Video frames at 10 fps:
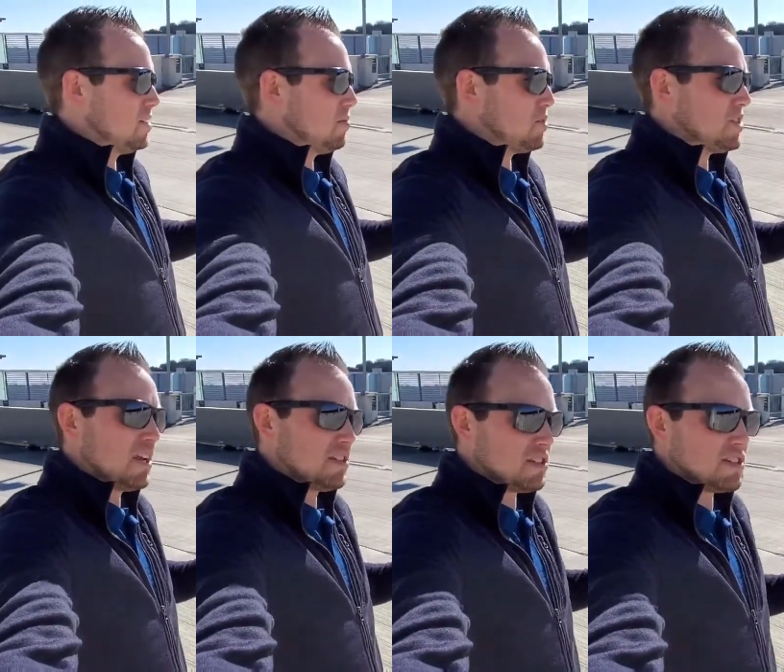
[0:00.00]

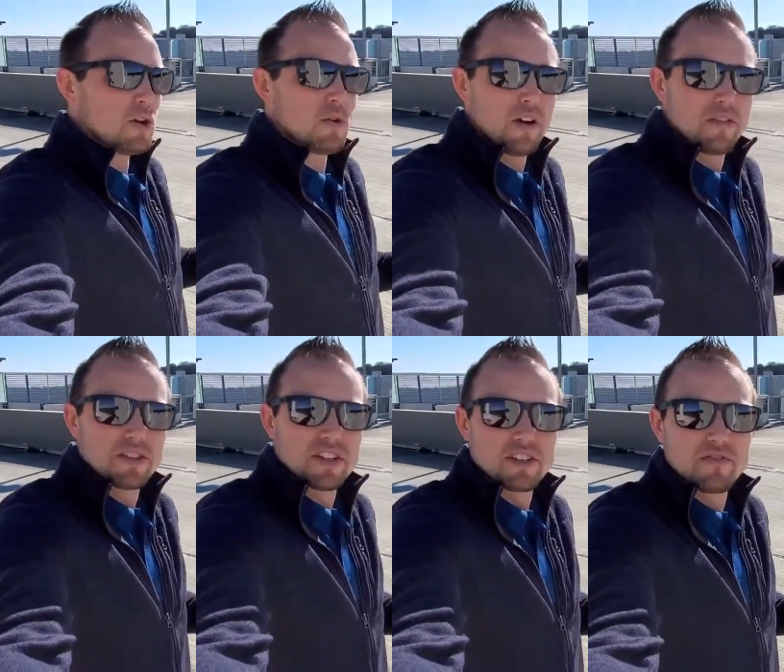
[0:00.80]
Mercedes is known,
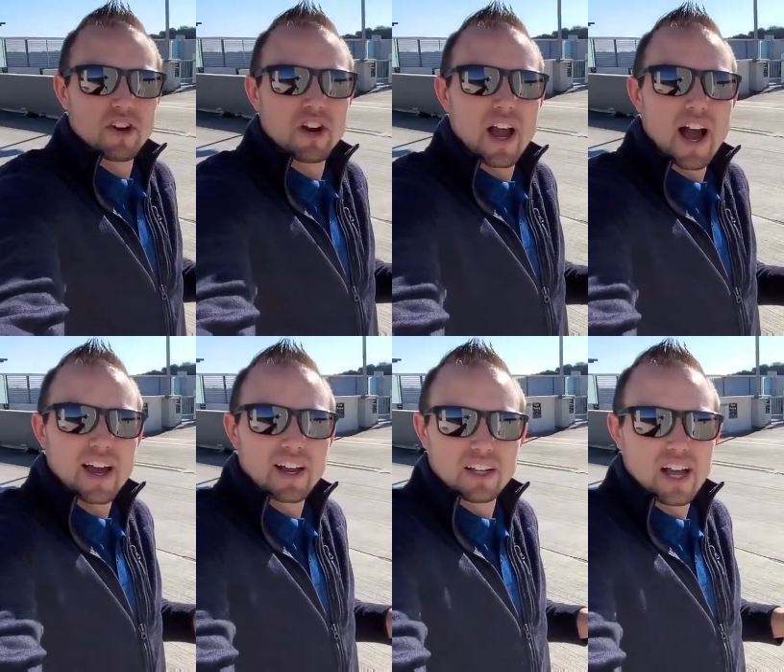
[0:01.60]
obviously, as a very
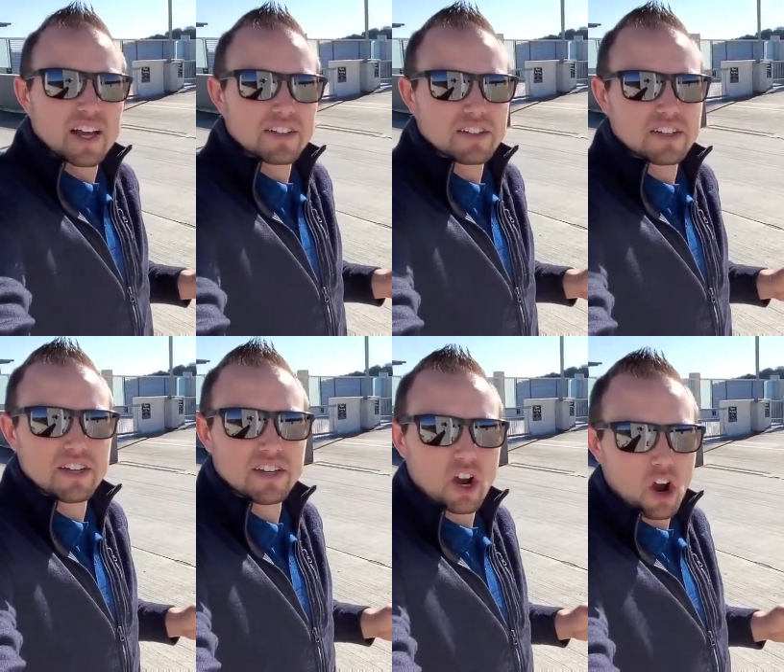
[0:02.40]
high-class
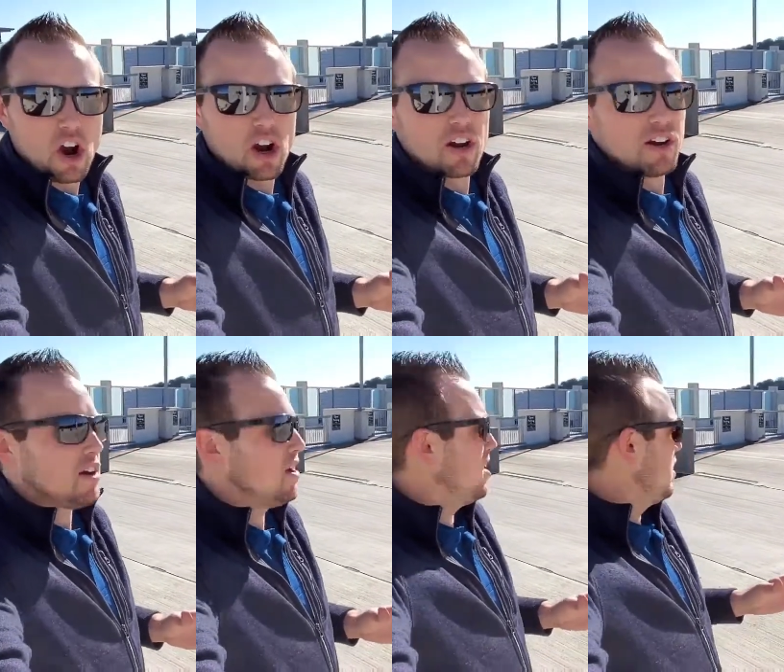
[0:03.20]
car.
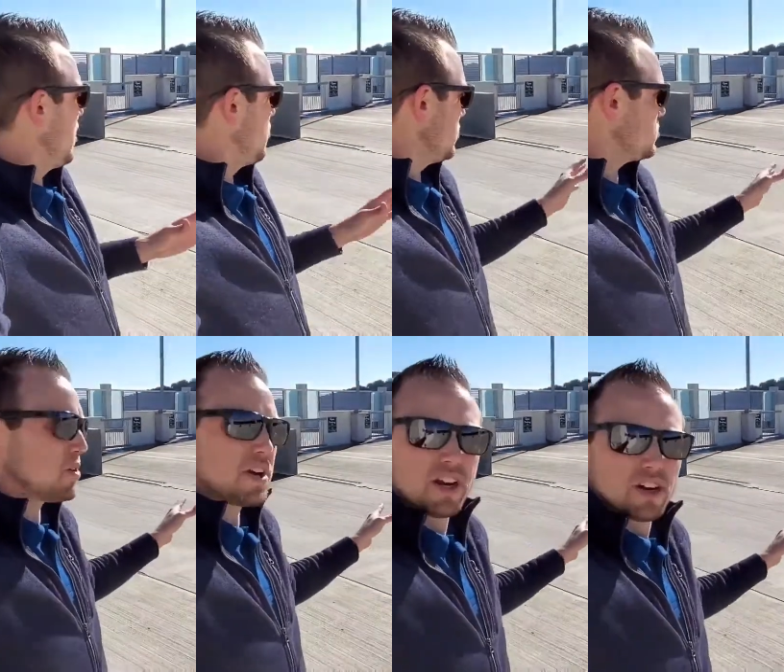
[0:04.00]
And this
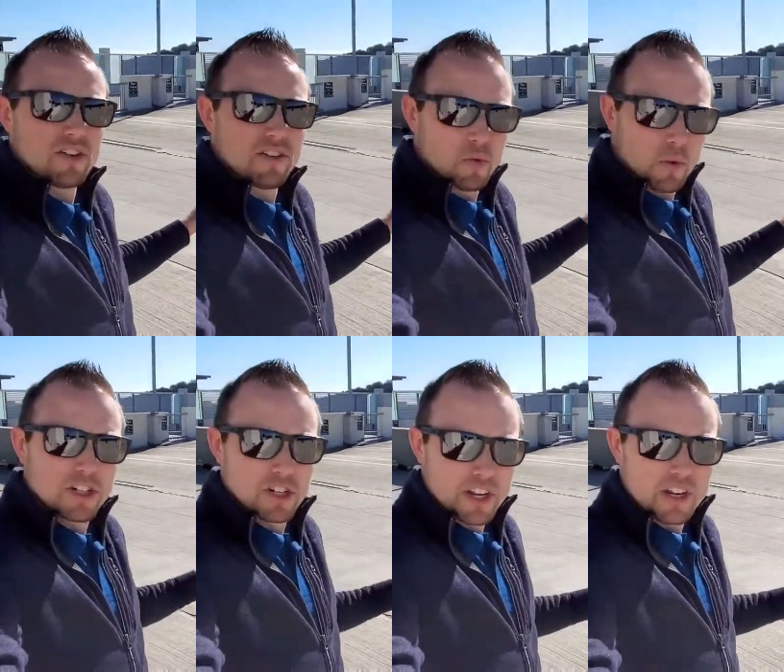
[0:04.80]
one here
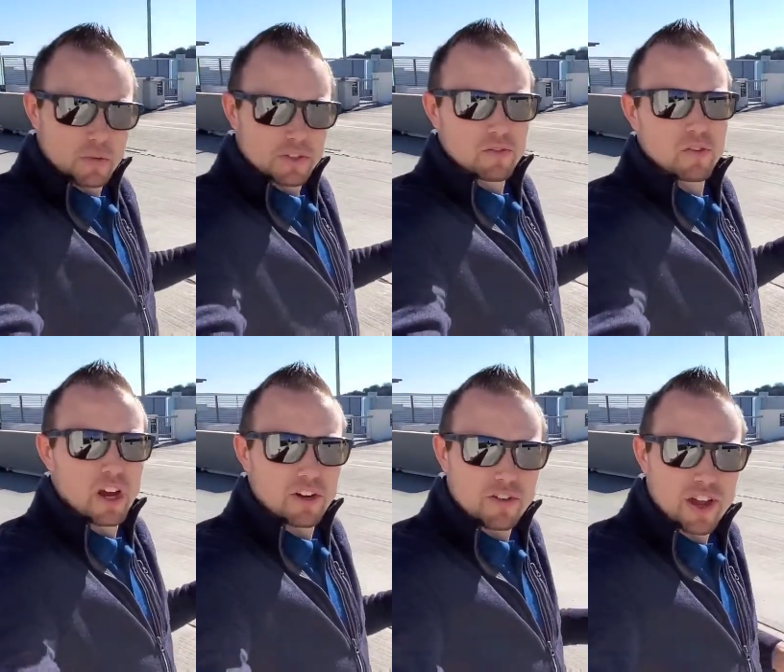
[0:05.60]
originally was over
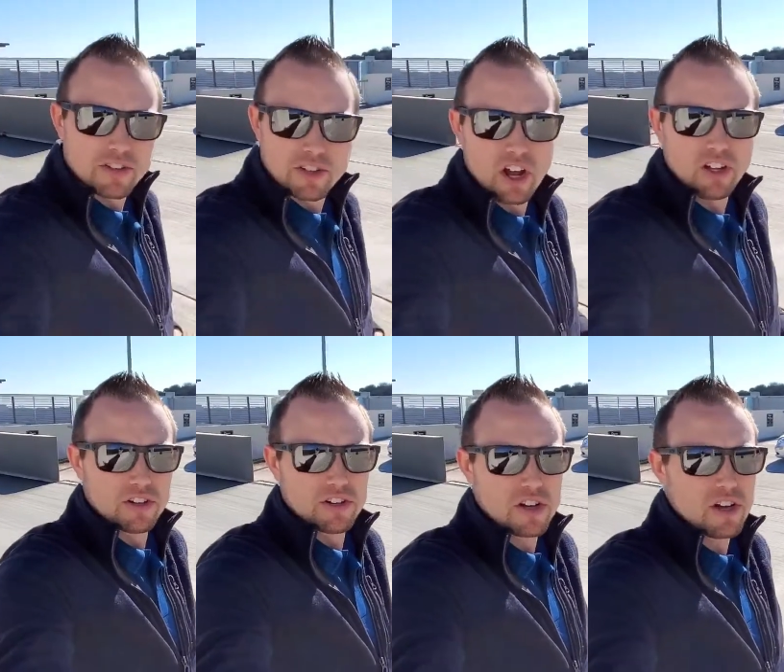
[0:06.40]
$100,000.
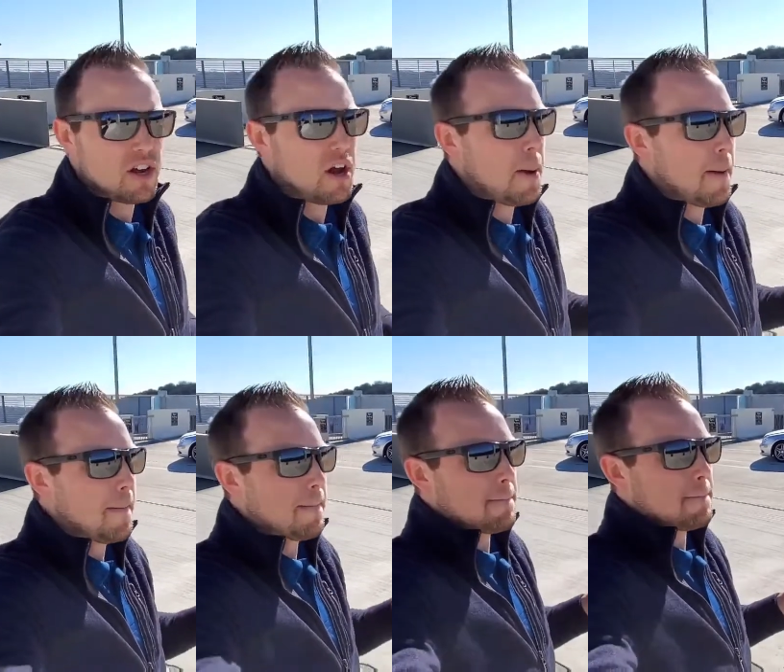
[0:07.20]

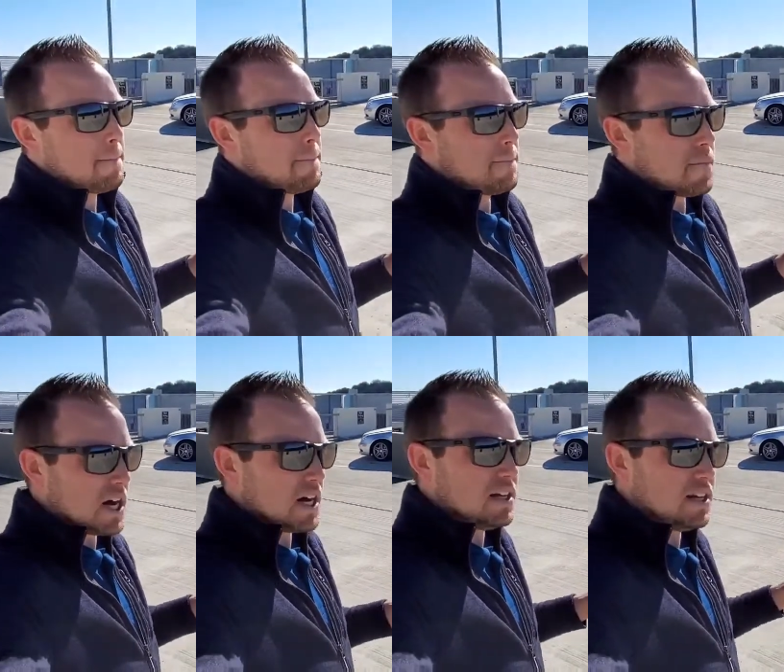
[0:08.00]

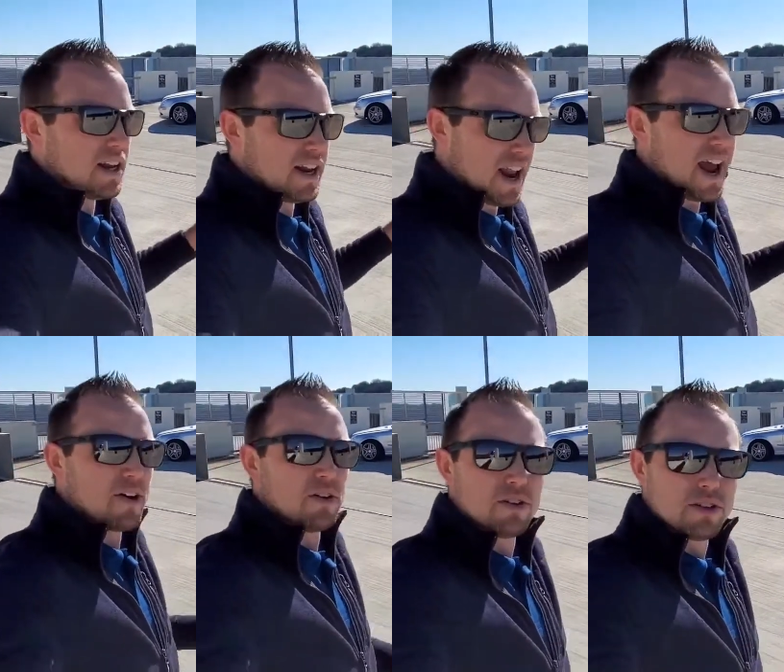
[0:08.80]
But
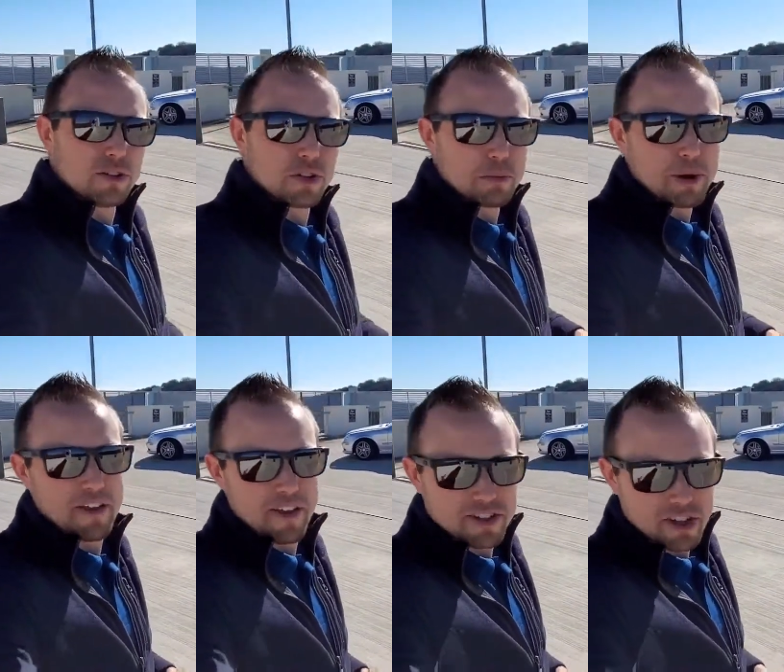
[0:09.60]
now you can buy
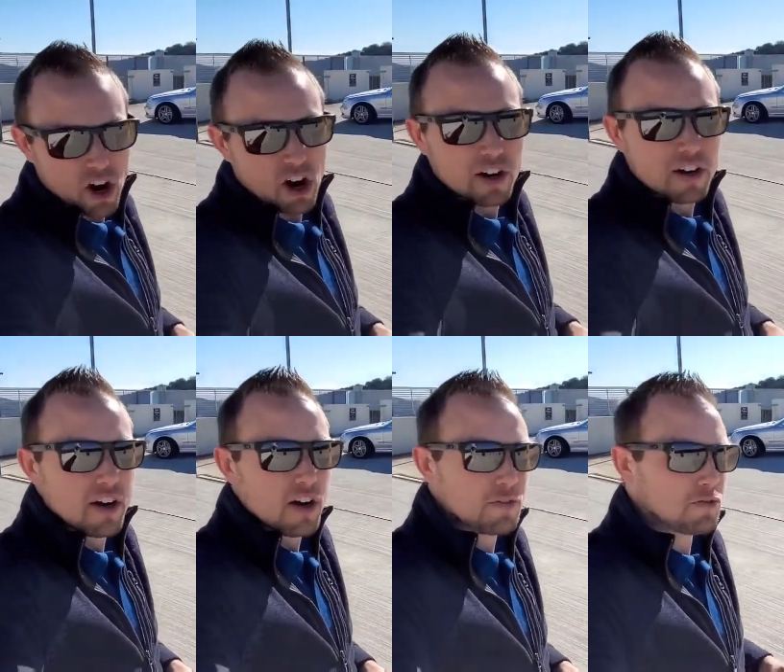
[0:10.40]
this car
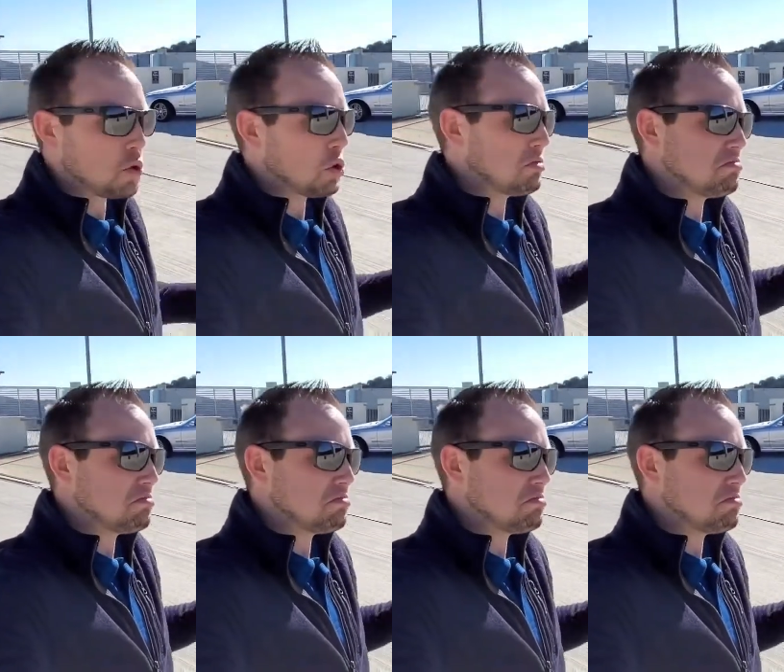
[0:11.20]
for